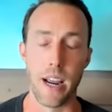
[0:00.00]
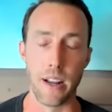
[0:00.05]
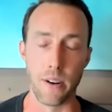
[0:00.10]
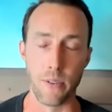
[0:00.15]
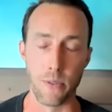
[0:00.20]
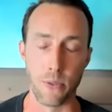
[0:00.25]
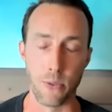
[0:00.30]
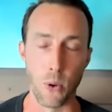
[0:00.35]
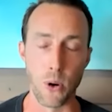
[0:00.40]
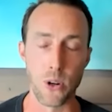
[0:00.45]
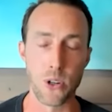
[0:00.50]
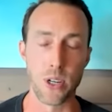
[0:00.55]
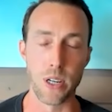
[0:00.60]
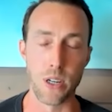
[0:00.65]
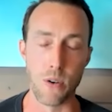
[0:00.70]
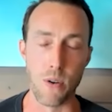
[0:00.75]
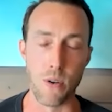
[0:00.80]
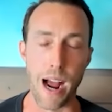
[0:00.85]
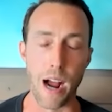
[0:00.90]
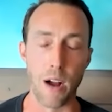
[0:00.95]
And
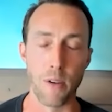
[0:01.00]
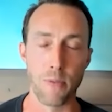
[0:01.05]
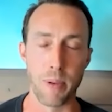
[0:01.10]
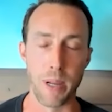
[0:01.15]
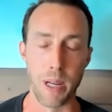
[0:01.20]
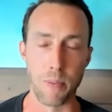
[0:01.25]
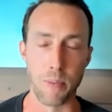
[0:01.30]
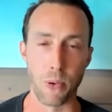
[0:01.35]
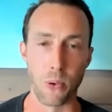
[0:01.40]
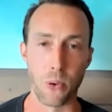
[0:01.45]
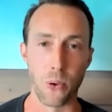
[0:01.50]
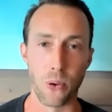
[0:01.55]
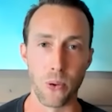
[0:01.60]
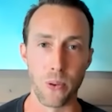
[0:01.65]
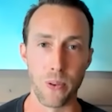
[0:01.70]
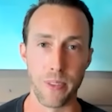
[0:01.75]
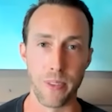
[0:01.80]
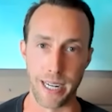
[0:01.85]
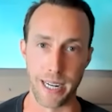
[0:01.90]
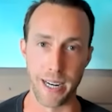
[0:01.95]
unfortunately, you have
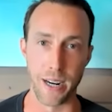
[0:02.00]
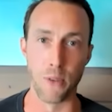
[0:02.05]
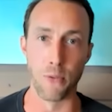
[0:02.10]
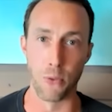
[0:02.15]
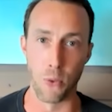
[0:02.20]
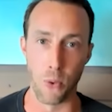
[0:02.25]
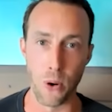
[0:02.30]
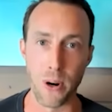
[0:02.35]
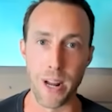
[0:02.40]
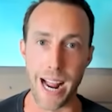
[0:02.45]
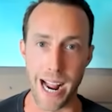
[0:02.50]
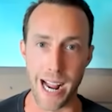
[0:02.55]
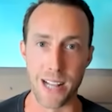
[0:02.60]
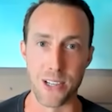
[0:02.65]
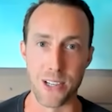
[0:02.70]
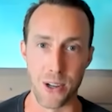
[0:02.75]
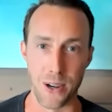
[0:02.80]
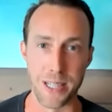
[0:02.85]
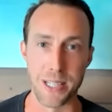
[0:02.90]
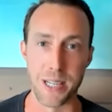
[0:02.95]
people that can afford
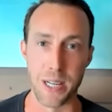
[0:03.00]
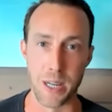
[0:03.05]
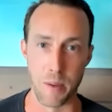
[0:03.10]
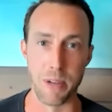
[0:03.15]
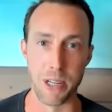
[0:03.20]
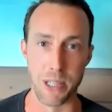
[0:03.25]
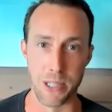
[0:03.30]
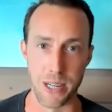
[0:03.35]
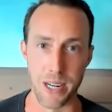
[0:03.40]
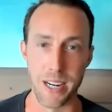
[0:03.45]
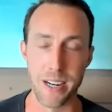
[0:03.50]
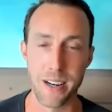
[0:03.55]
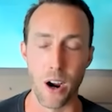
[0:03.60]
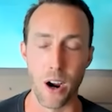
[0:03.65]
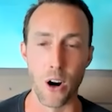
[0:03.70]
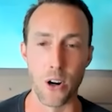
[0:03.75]
ads on CNBC